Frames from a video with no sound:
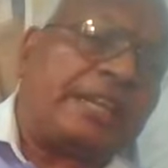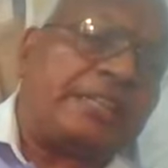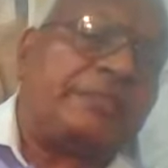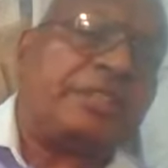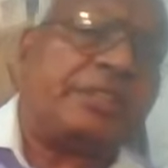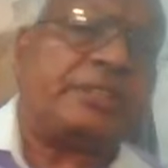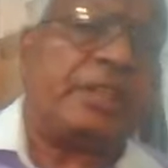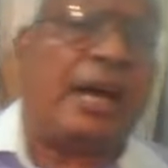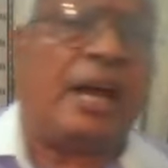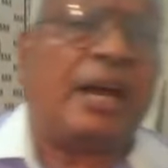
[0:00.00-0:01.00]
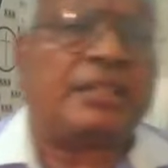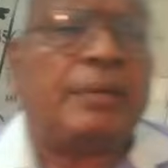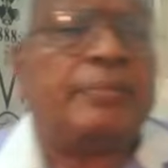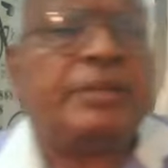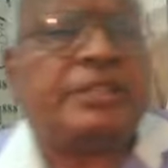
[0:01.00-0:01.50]
activities are
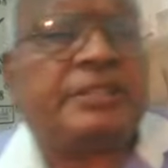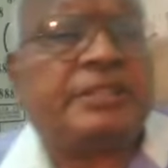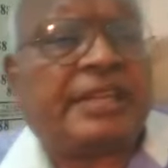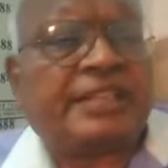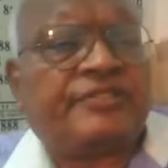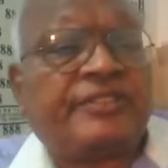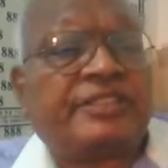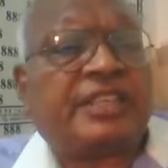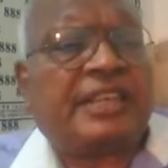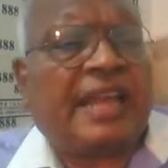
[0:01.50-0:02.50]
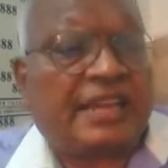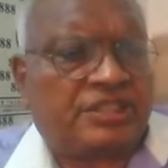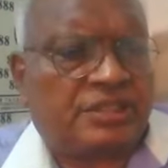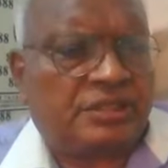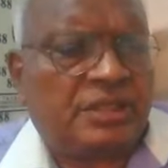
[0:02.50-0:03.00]
completed. That is physical
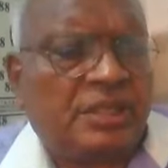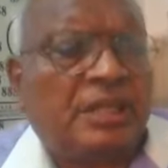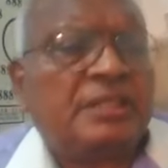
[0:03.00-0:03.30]
action.